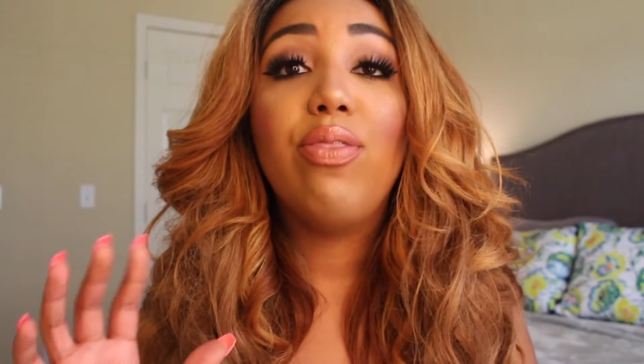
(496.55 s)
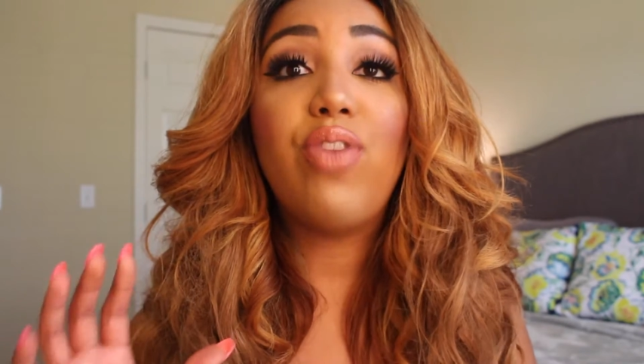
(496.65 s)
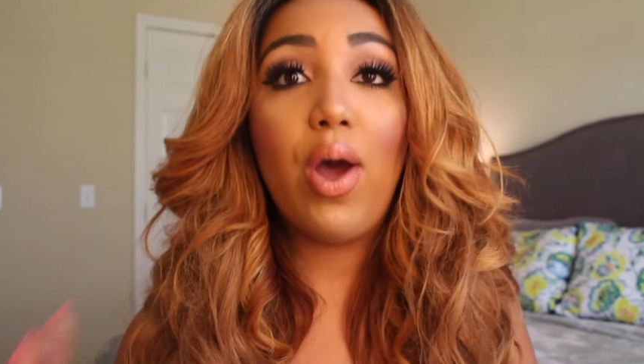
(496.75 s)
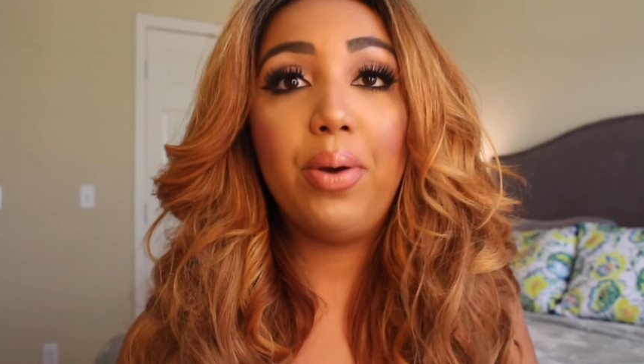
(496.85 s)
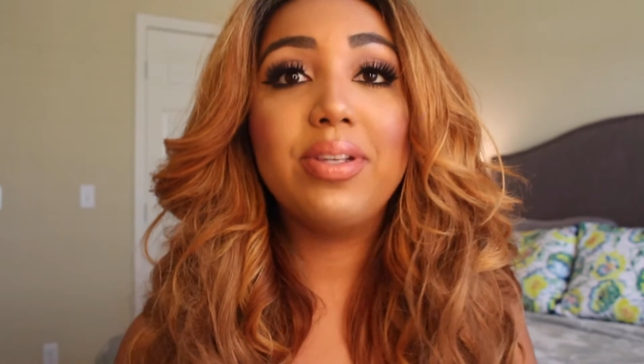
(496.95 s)

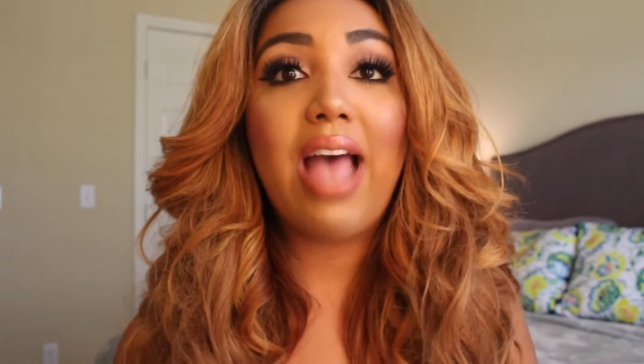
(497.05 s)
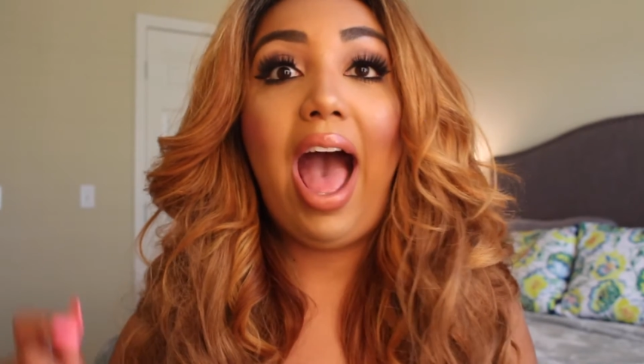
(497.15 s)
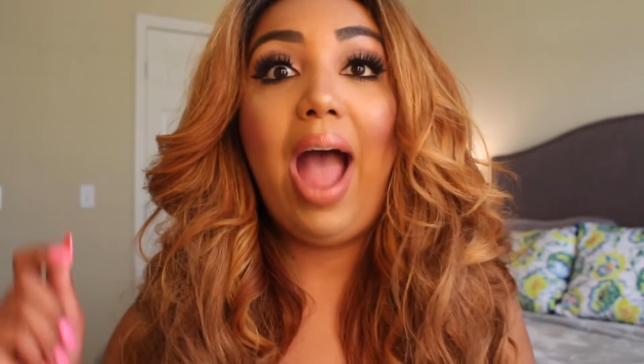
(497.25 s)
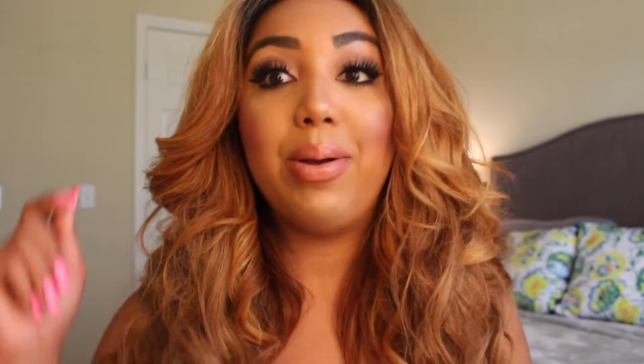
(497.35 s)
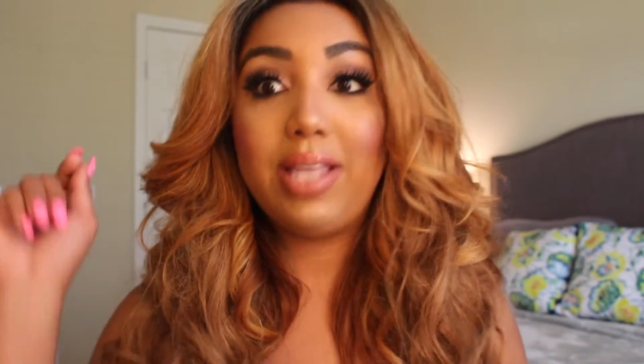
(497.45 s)
those
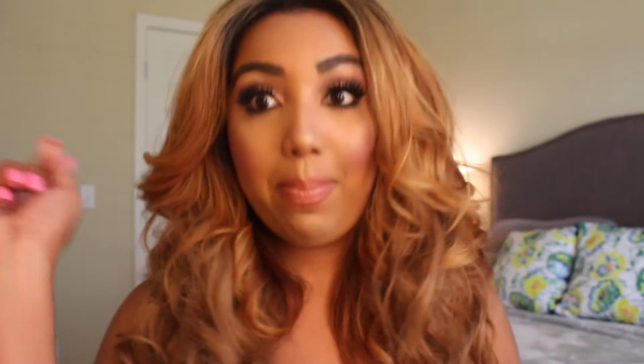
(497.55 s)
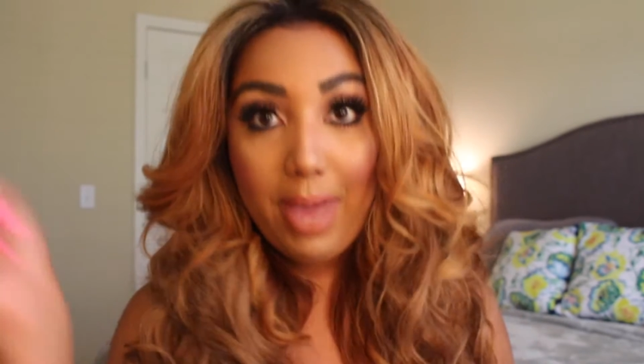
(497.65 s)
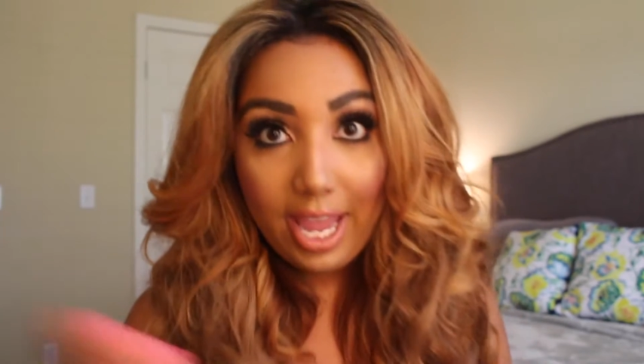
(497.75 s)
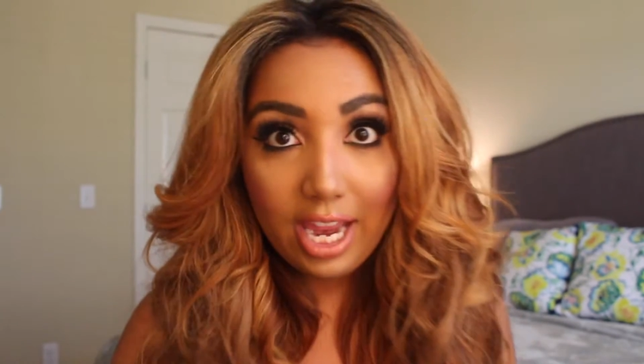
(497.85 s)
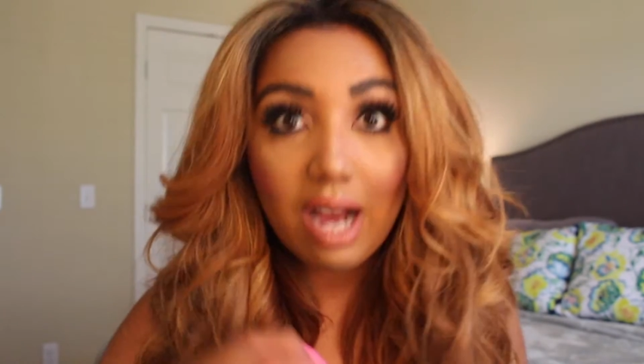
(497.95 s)
I was like
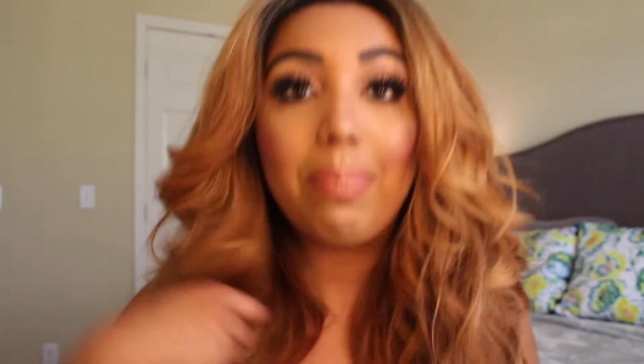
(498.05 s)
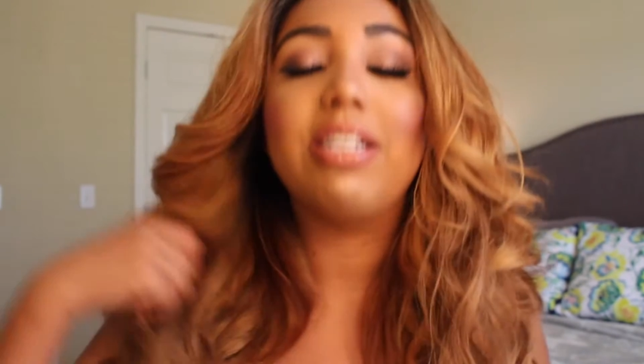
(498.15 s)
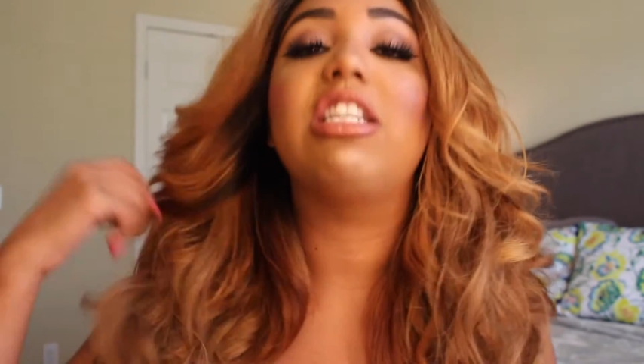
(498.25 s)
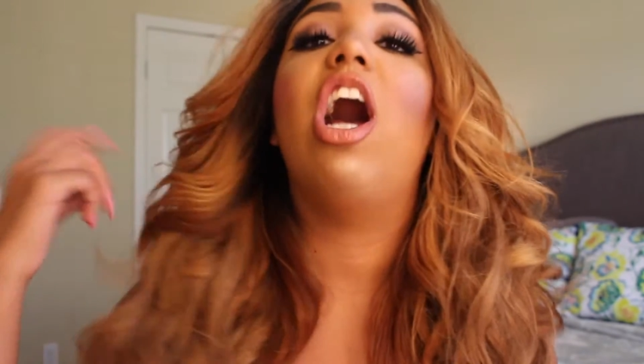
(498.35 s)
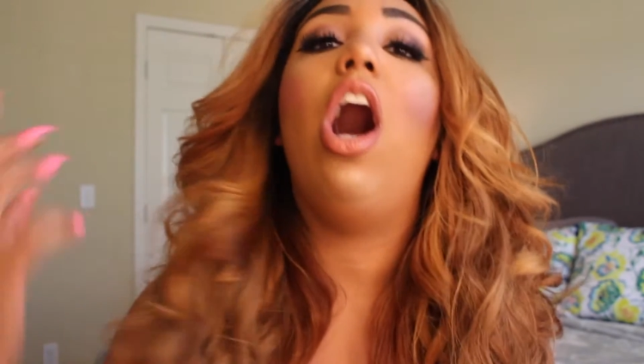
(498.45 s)
picking up
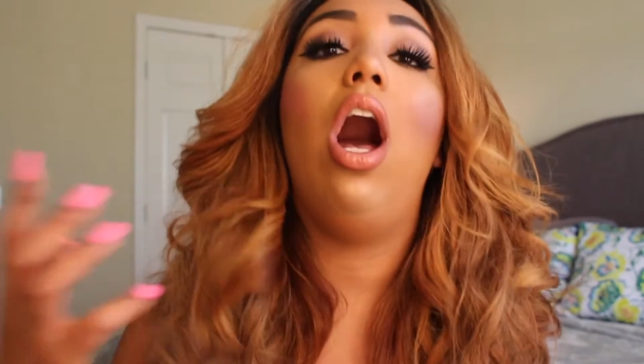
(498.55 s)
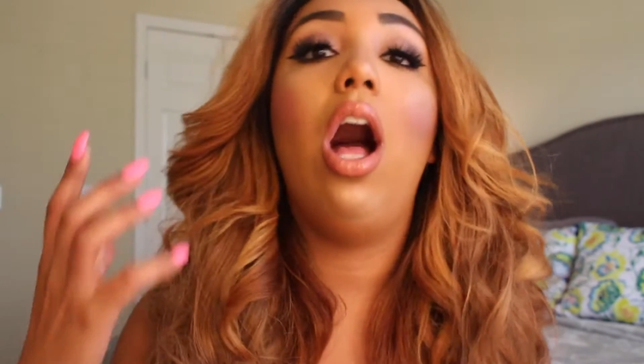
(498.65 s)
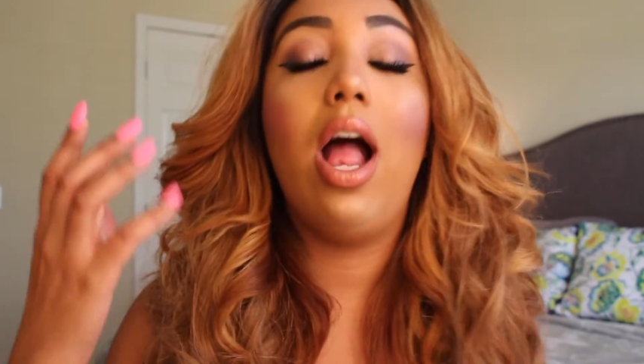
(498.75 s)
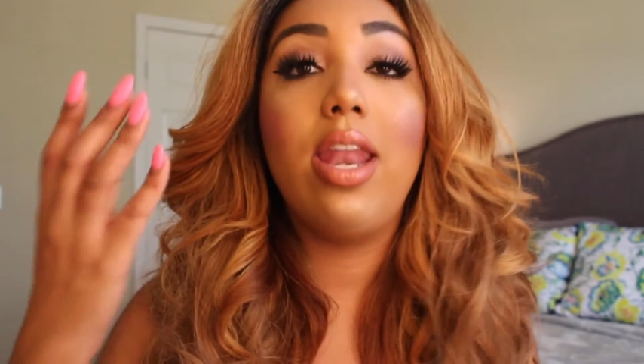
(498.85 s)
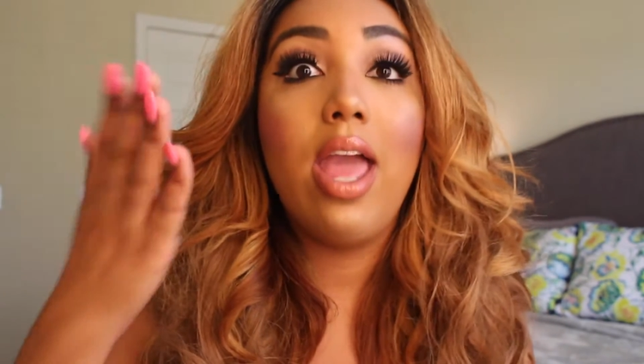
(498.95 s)
a
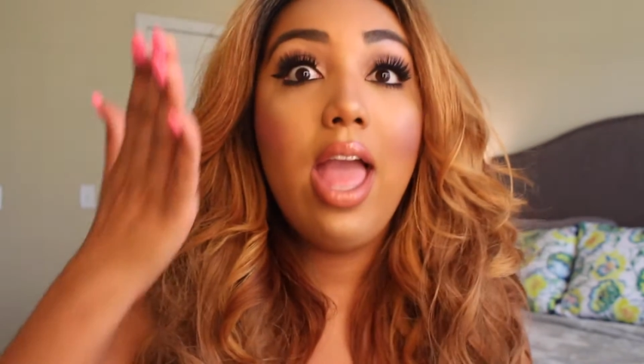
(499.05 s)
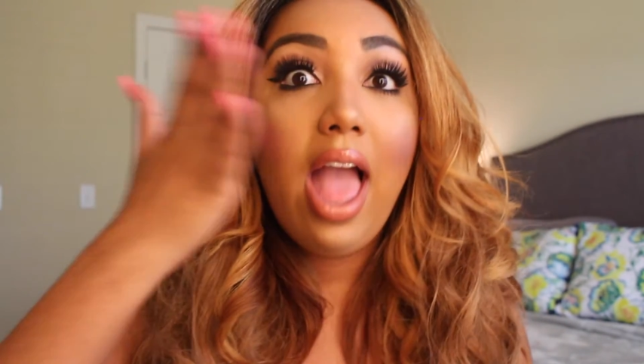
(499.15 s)
ton,